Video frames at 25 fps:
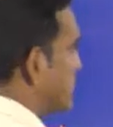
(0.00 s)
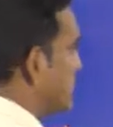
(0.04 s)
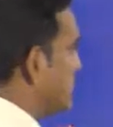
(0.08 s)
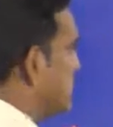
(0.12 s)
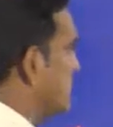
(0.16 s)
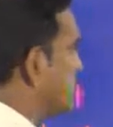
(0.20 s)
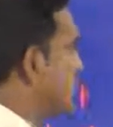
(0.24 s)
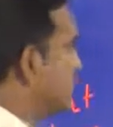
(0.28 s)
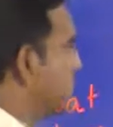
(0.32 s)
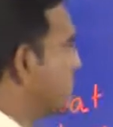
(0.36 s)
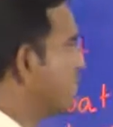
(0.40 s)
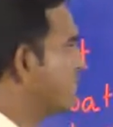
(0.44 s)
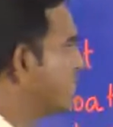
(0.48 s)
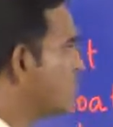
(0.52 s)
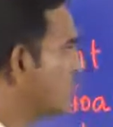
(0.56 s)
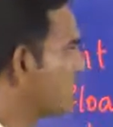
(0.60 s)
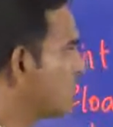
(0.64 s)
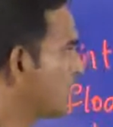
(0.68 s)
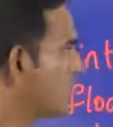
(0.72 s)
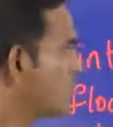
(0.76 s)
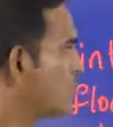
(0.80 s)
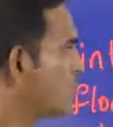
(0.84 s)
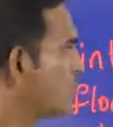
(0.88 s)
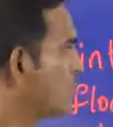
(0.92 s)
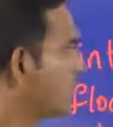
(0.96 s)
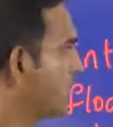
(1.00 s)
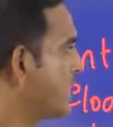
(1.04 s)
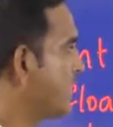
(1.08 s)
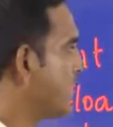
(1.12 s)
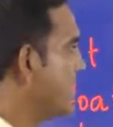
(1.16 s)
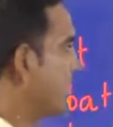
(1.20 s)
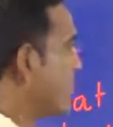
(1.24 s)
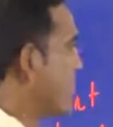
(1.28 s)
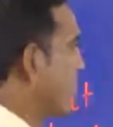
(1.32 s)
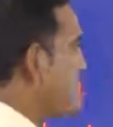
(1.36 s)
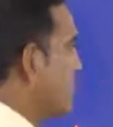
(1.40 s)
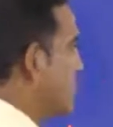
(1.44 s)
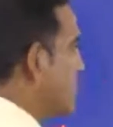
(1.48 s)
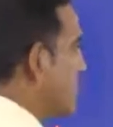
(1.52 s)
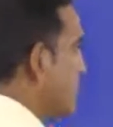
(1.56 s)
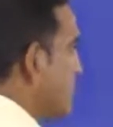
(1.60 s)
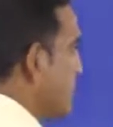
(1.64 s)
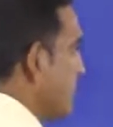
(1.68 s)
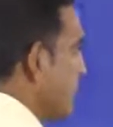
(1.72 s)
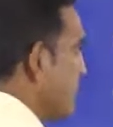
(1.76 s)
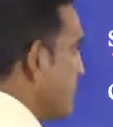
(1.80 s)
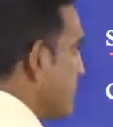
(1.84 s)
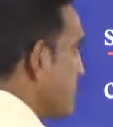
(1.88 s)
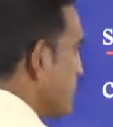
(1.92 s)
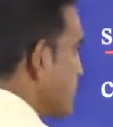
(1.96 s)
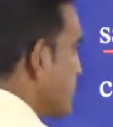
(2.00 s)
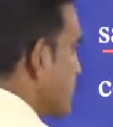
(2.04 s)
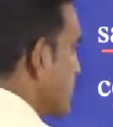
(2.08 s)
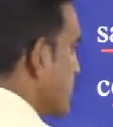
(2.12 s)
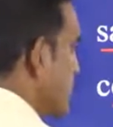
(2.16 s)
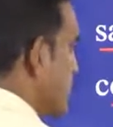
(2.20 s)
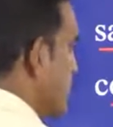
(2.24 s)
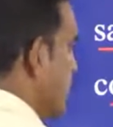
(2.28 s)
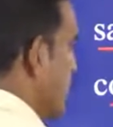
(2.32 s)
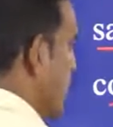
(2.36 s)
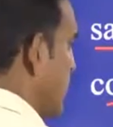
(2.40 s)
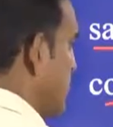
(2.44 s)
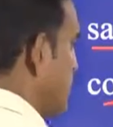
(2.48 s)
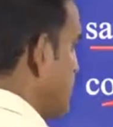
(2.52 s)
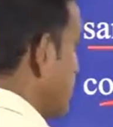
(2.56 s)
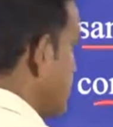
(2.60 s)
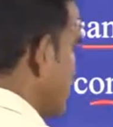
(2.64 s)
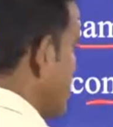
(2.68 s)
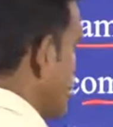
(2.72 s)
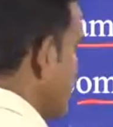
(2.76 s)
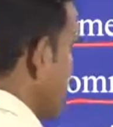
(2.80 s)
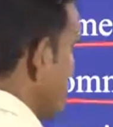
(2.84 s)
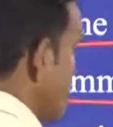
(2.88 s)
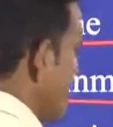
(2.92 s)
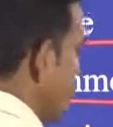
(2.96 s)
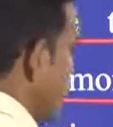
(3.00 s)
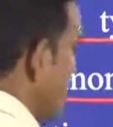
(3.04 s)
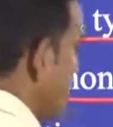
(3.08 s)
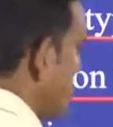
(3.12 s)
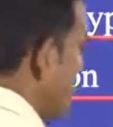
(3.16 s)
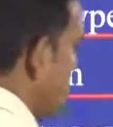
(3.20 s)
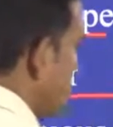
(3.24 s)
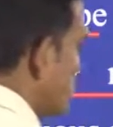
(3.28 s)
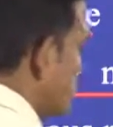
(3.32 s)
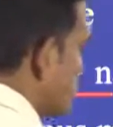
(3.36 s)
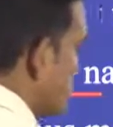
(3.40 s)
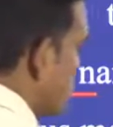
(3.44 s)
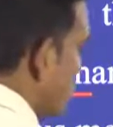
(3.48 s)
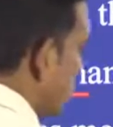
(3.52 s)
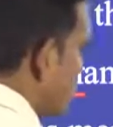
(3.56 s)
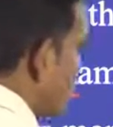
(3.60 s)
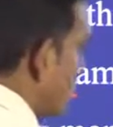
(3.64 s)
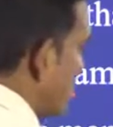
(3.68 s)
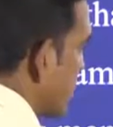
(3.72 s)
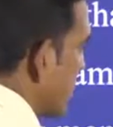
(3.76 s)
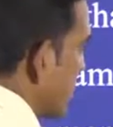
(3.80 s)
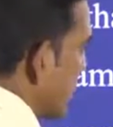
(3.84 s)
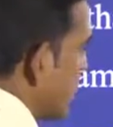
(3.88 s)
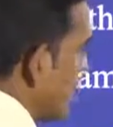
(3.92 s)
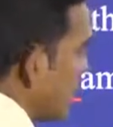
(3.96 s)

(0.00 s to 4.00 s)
that are referred to by a common name, and they will be stored in a